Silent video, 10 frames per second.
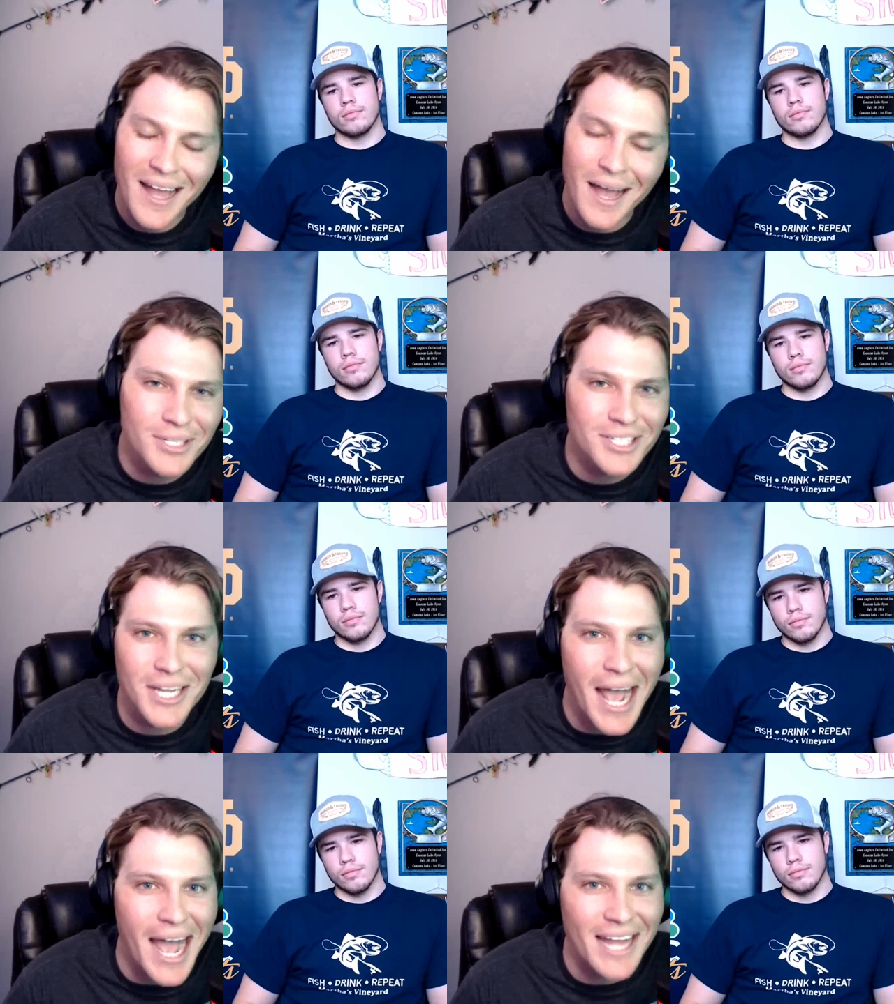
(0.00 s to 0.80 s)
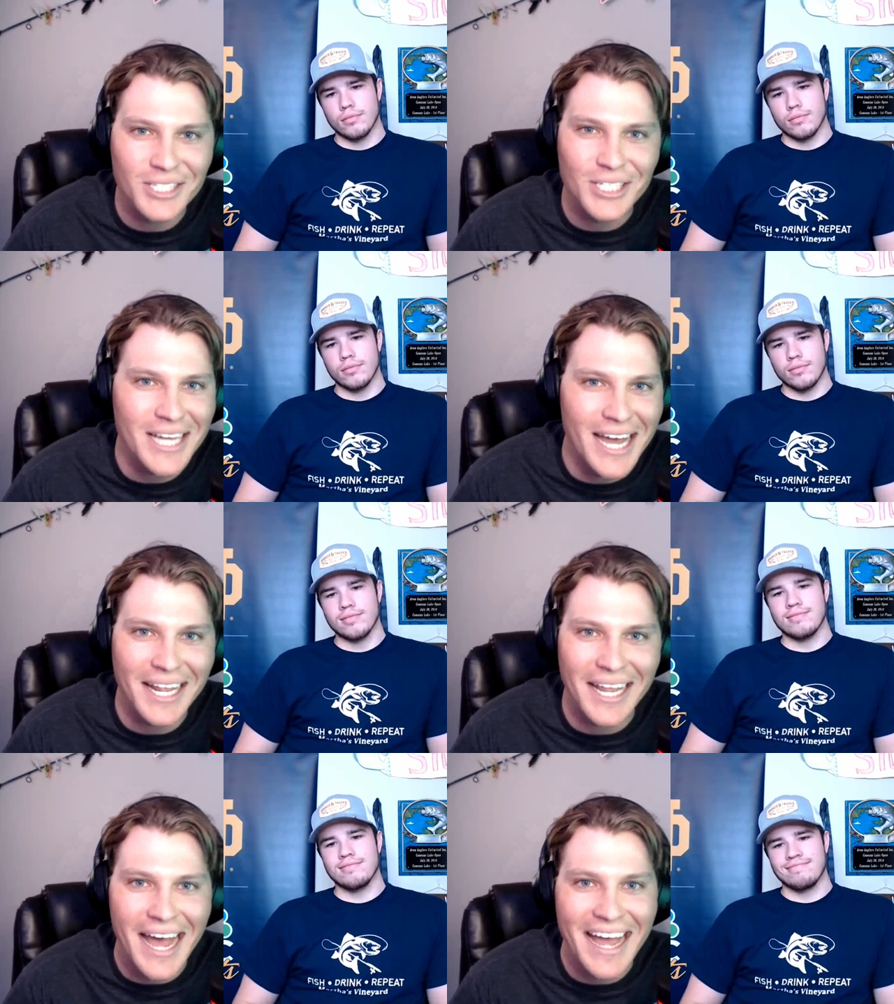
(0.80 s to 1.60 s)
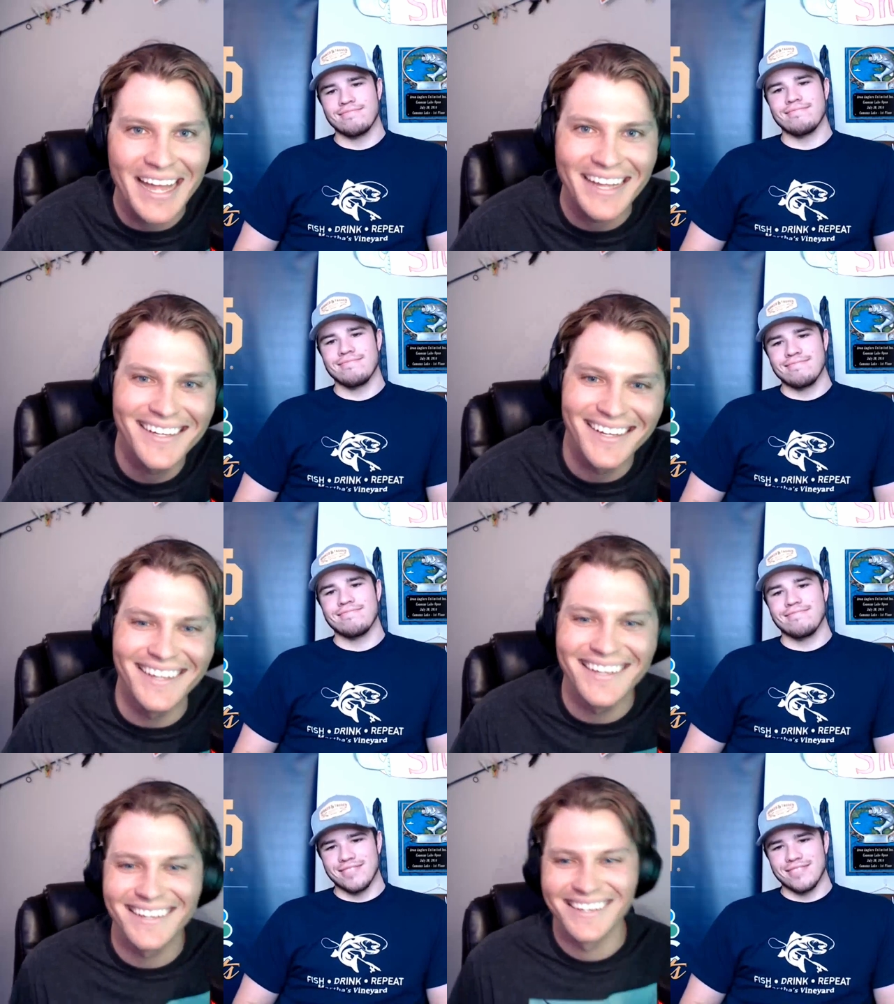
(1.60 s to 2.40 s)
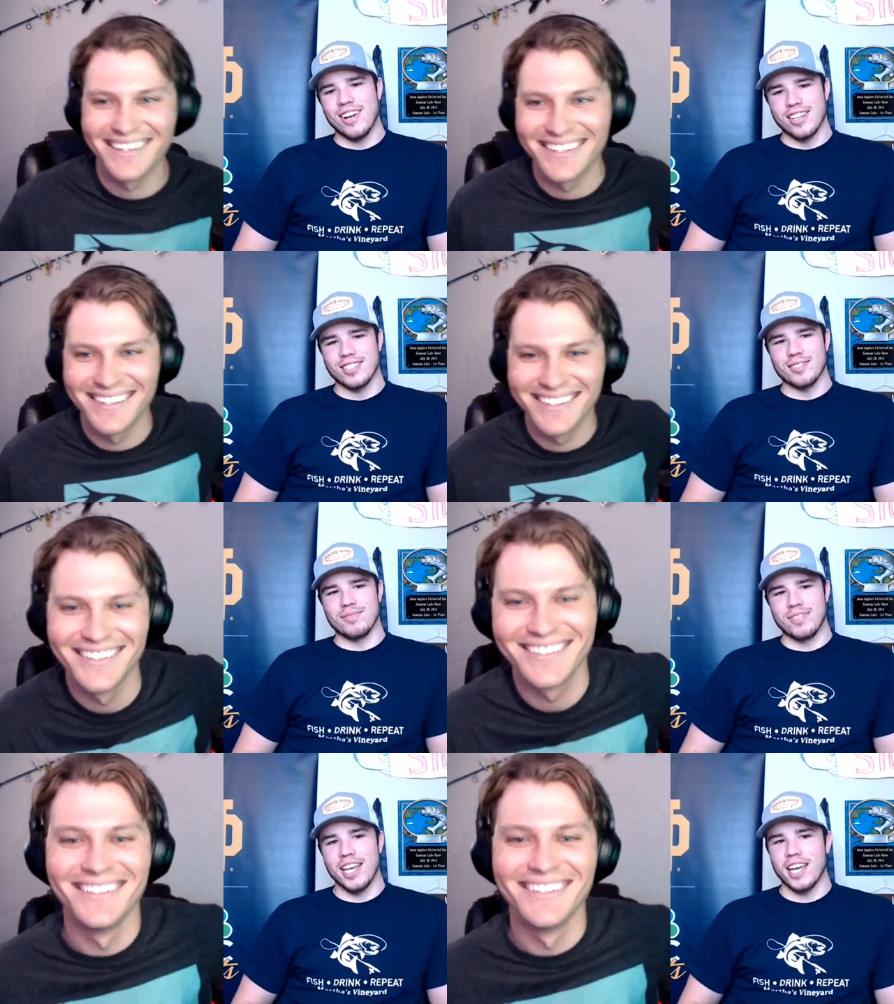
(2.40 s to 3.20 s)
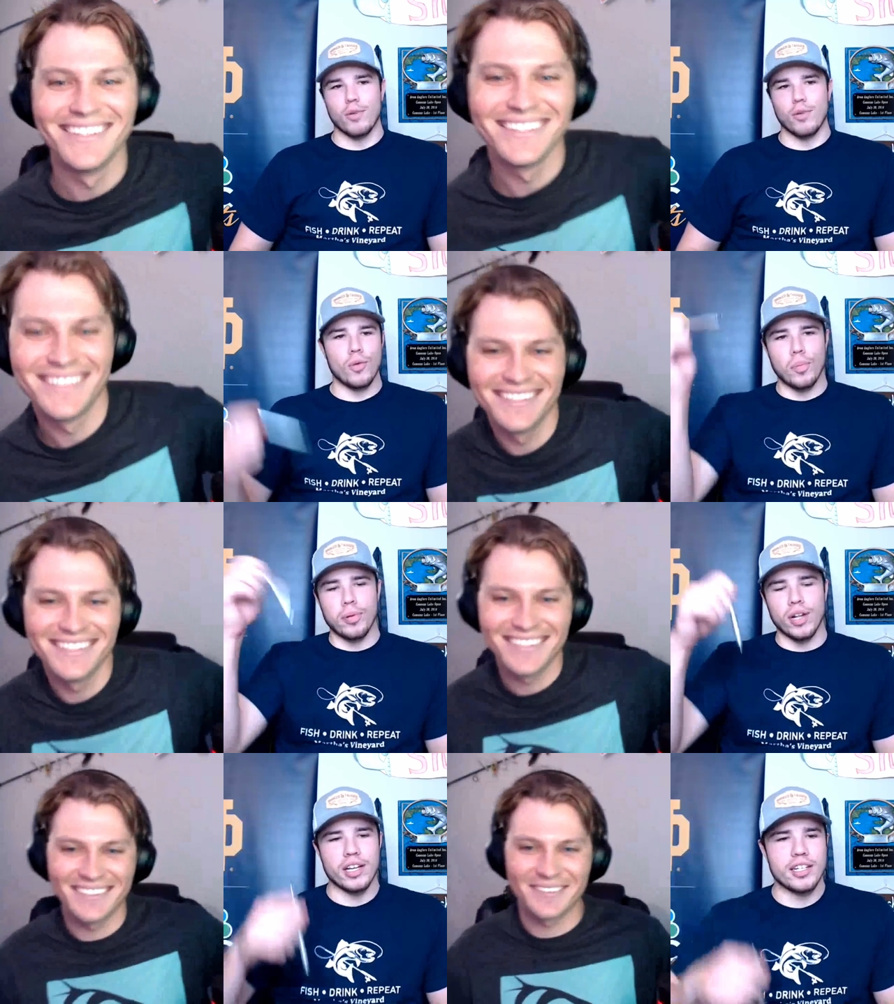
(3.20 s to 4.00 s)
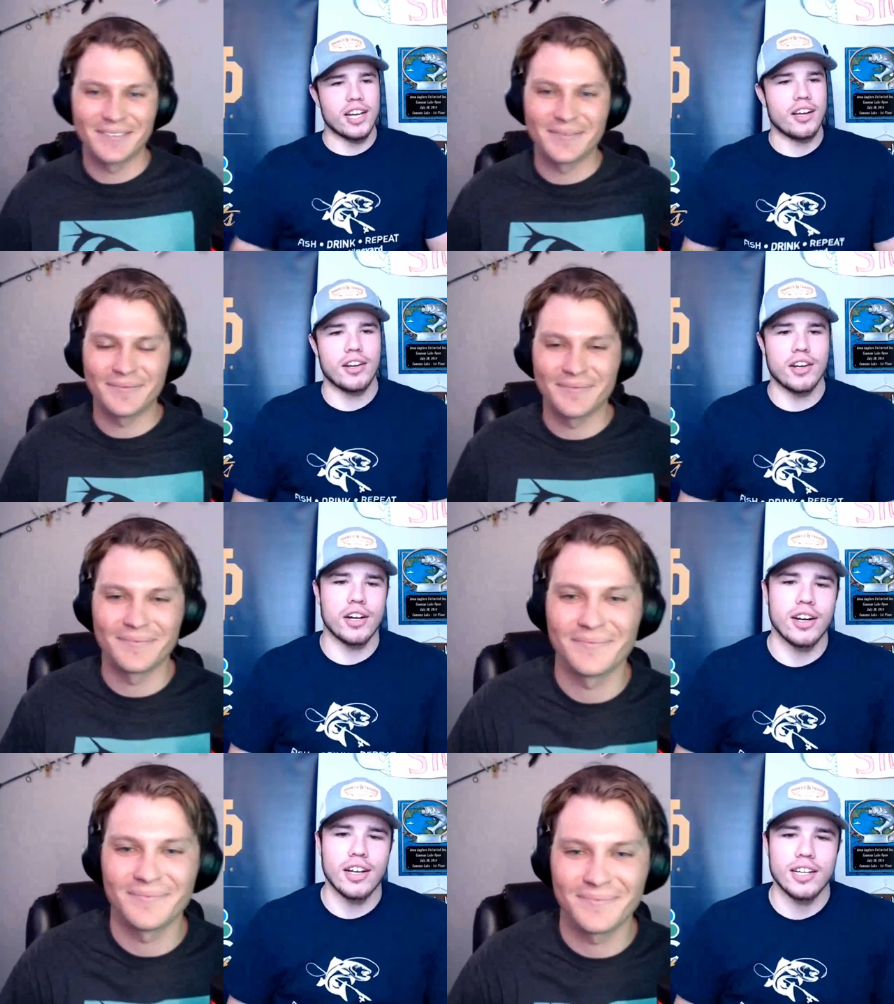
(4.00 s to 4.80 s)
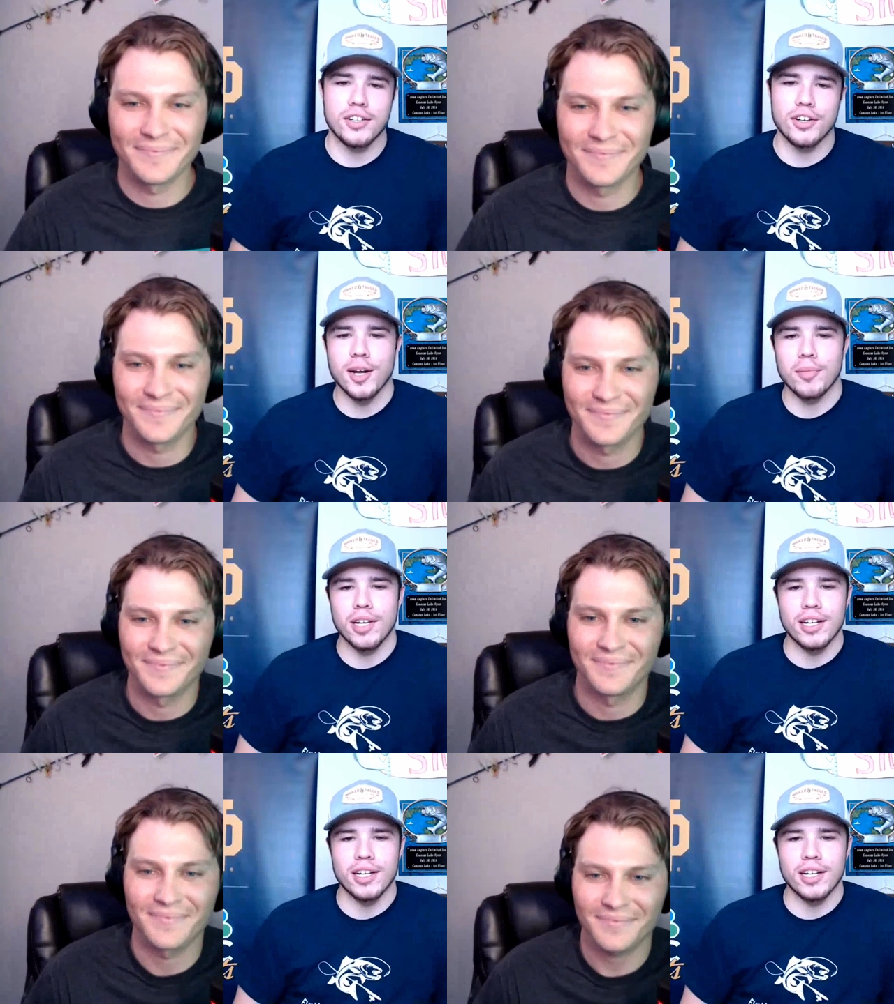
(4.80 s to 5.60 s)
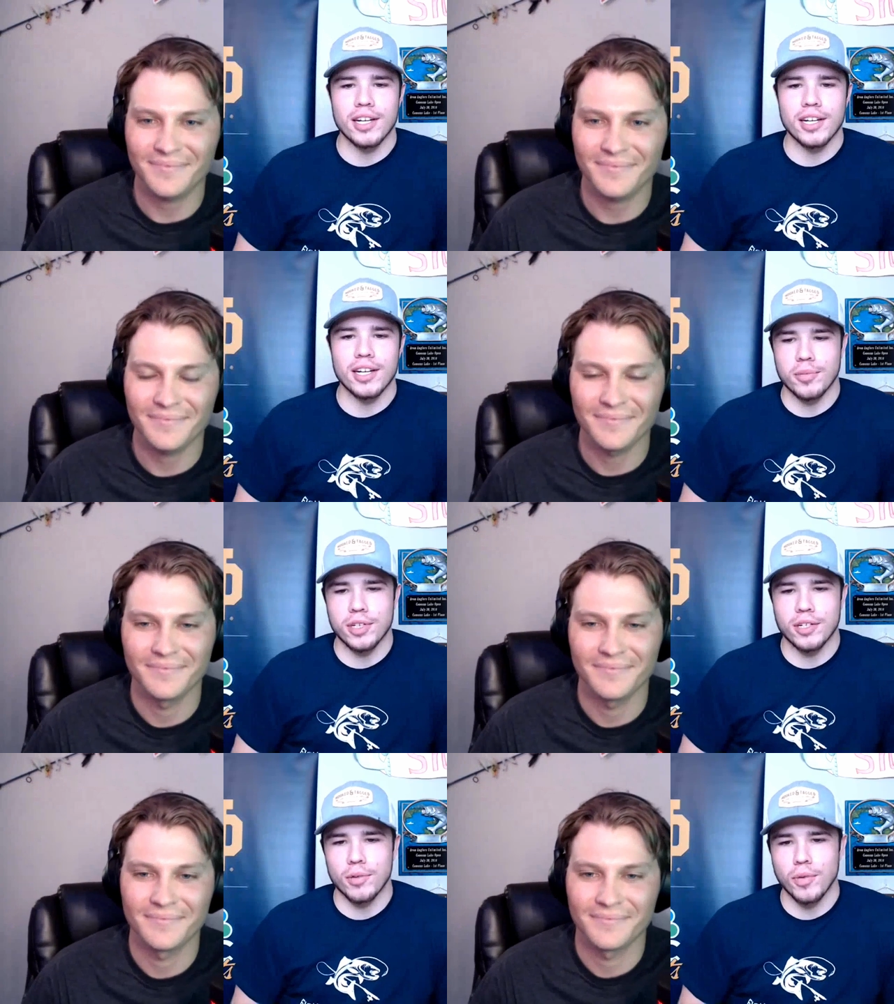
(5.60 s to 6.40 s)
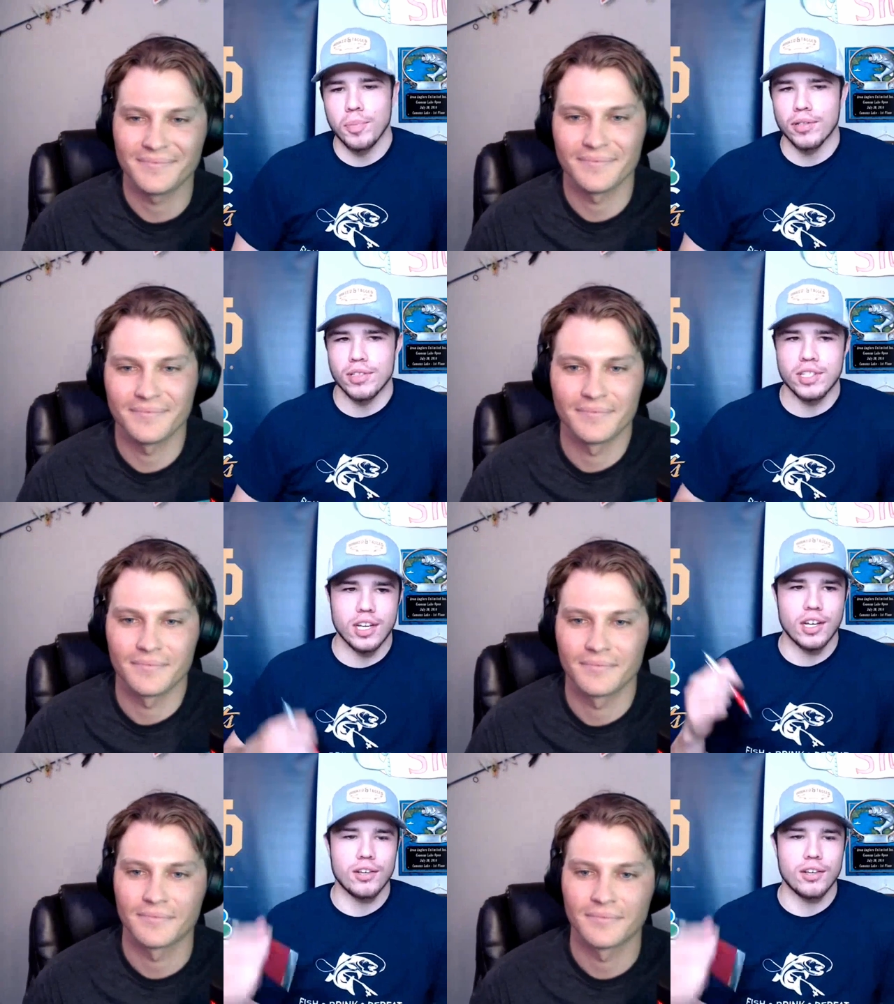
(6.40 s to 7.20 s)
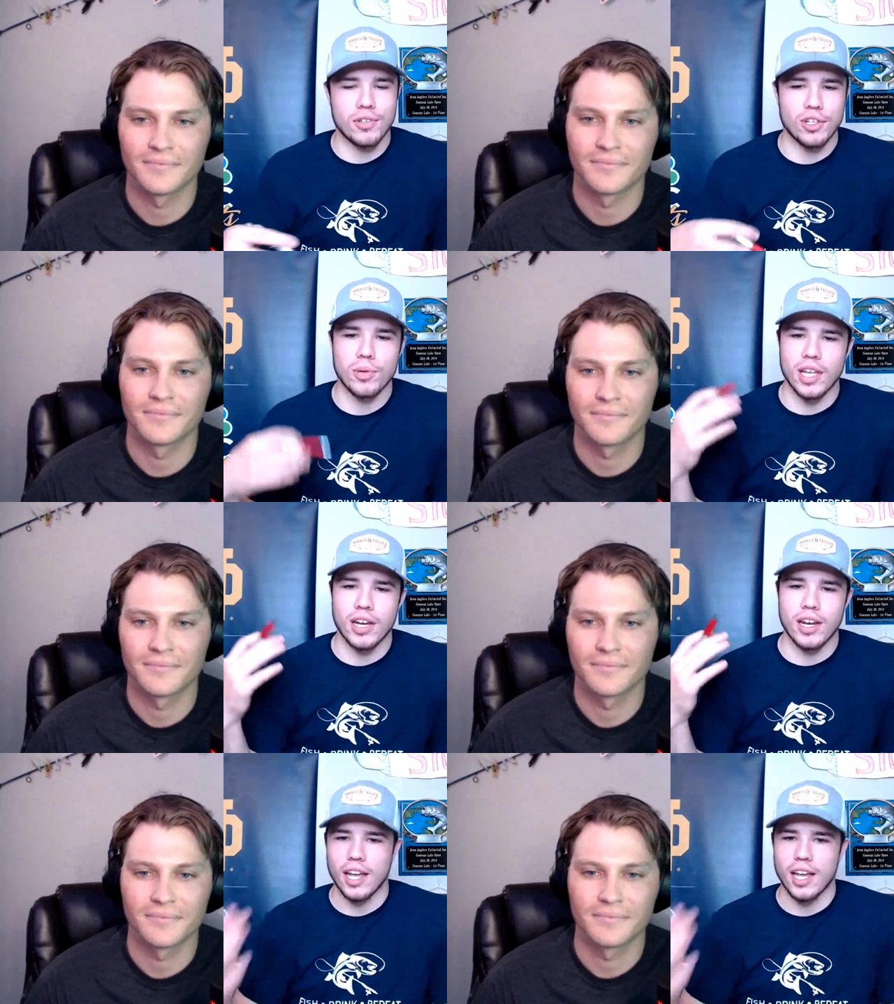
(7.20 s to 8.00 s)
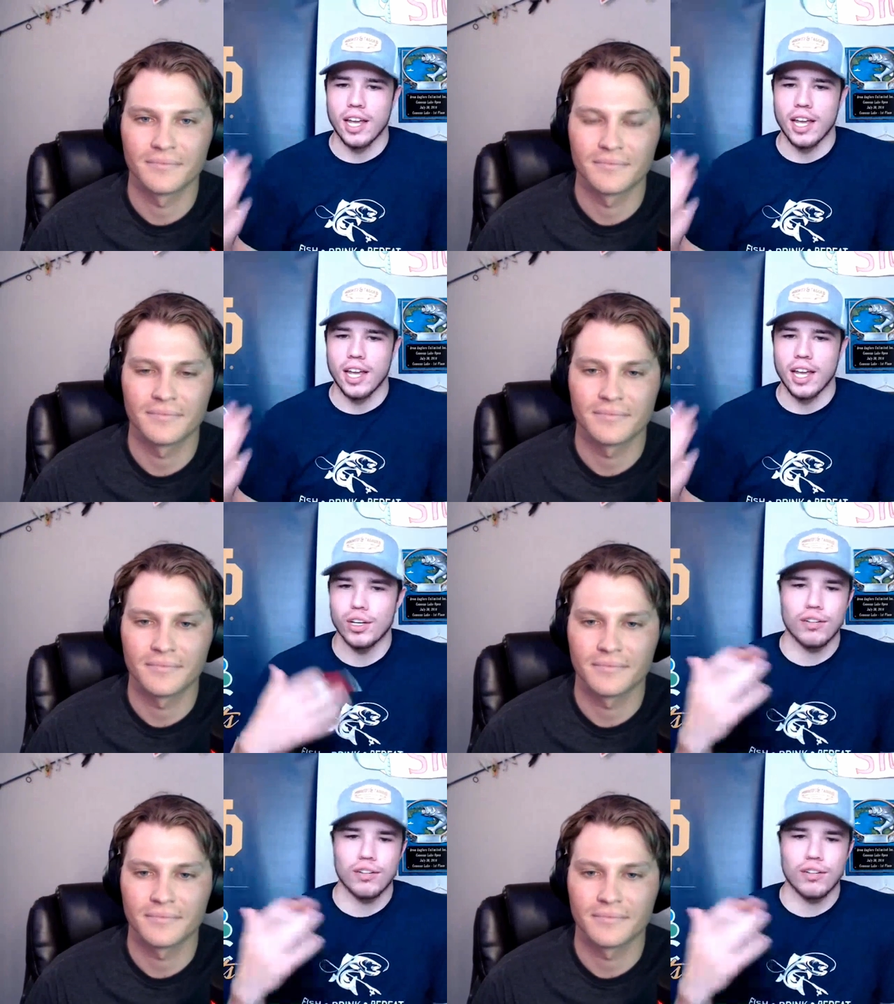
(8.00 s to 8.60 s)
Speaker 1: I'm just an IG kind of guy.
Speaker 2: Awesome. Yeah, and we'll we'll plug down your, your uh, Instagram link down in the description when we post to YouTube and then Anchor. I'm